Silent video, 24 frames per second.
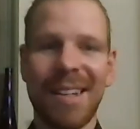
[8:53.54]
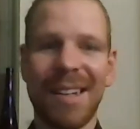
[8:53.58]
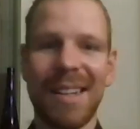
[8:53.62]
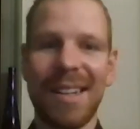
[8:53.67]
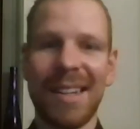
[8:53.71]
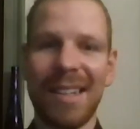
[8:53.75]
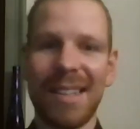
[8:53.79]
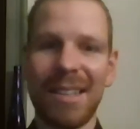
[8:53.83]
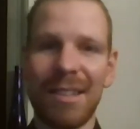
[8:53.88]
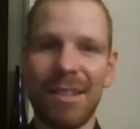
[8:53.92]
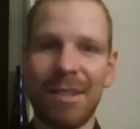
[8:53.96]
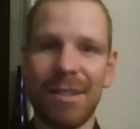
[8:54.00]

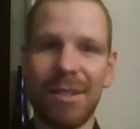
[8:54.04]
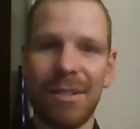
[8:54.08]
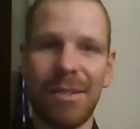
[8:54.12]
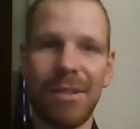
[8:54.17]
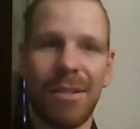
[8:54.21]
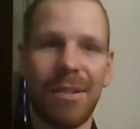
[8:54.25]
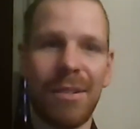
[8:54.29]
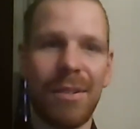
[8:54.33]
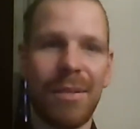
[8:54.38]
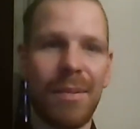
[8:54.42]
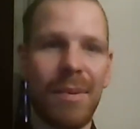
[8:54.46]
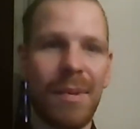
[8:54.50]
And
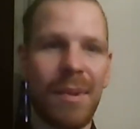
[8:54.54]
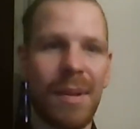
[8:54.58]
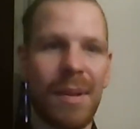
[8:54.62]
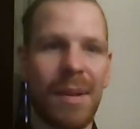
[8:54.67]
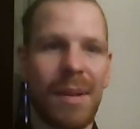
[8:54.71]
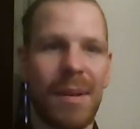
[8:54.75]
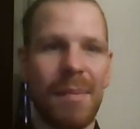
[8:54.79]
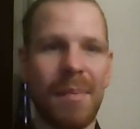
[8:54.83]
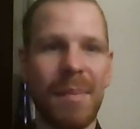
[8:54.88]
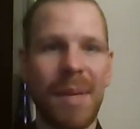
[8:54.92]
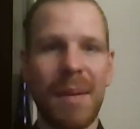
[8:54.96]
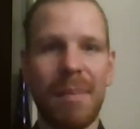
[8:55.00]
so
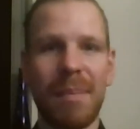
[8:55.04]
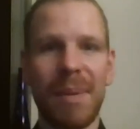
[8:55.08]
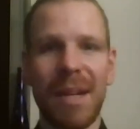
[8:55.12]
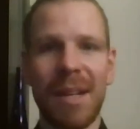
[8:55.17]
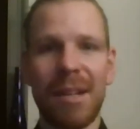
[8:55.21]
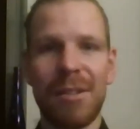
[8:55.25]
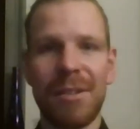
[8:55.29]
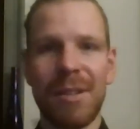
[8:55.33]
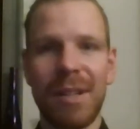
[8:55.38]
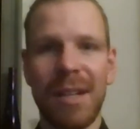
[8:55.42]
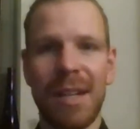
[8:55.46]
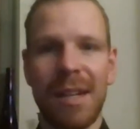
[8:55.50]
met
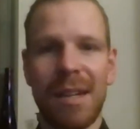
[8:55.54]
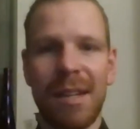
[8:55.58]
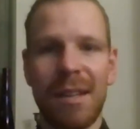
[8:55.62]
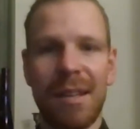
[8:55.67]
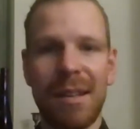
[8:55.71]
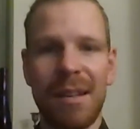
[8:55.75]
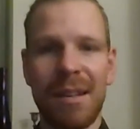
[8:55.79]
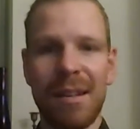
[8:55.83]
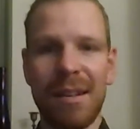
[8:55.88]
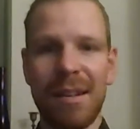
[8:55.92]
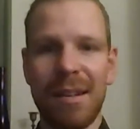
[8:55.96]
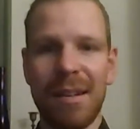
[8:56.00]
Patrick,
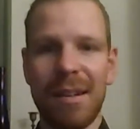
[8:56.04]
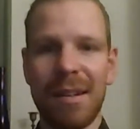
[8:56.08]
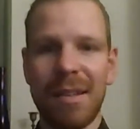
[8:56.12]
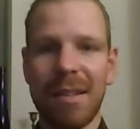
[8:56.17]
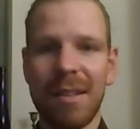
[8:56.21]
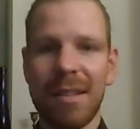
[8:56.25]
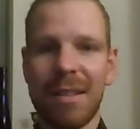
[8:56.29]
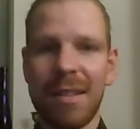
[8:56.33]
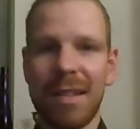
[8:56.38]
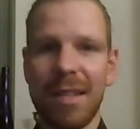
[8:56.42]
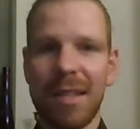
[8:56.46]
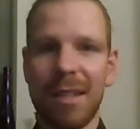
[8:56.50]

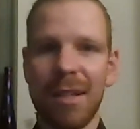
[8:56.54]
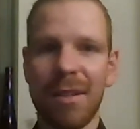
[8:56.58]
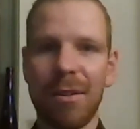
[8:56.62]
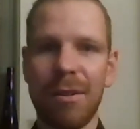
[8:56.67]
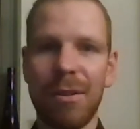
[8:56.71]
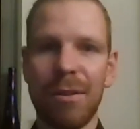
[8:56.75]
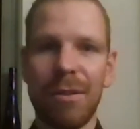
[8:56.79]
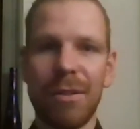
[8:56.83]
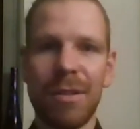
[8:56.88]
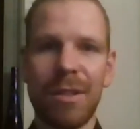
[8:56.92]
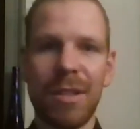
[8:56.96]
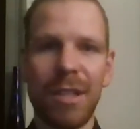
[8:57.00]
the
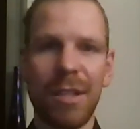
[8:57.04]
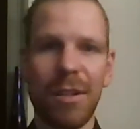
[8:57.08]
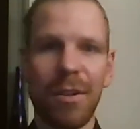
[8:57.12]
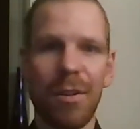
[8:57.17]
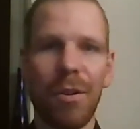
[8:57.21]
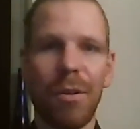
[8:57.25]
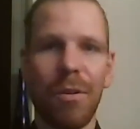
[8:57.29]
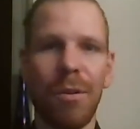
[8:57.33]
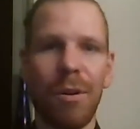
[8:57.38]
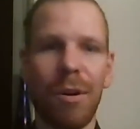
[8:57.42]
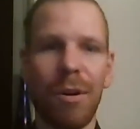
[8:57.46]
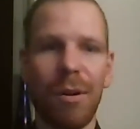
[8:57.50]

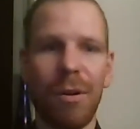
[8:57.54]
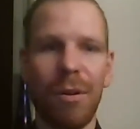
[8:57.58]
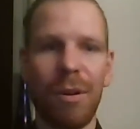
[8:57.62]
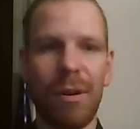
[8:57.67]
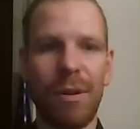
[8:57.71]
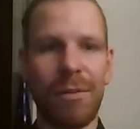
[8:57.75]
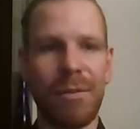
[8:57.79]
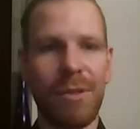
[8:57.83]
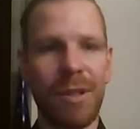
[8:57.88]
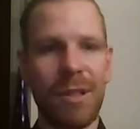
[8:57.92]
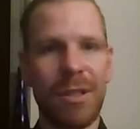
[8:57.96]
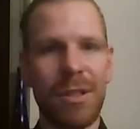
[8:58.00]
COO
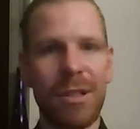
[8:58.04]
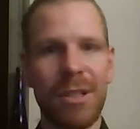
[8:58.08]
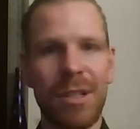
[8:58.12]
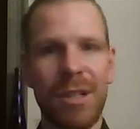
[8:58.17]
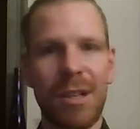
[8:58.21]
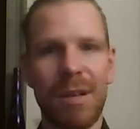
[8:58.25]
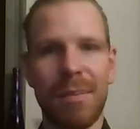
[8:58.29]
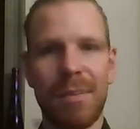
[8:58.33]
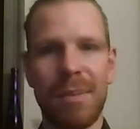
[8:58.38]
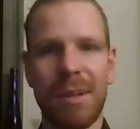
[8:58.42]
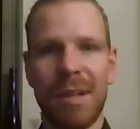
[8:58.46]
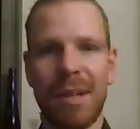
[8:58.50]
of Research
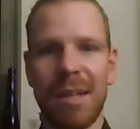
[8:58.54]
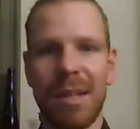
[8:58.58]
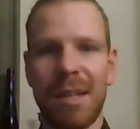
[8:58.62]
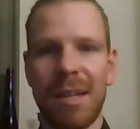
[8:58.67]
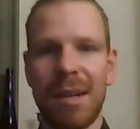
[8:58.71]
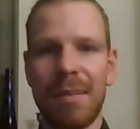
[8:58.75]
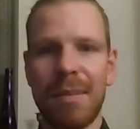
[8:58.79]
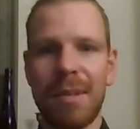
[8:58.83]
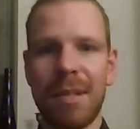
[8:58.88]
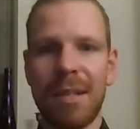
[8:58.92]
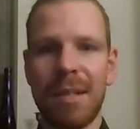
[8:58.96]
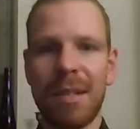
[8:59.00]
Hub in
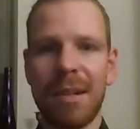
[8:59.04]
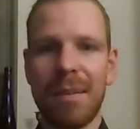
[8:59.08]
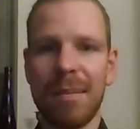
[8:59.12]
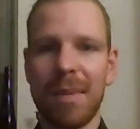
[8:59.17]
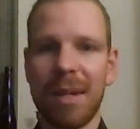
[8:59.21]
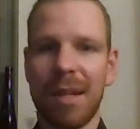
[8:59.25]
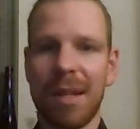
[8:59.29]
Amsterdam,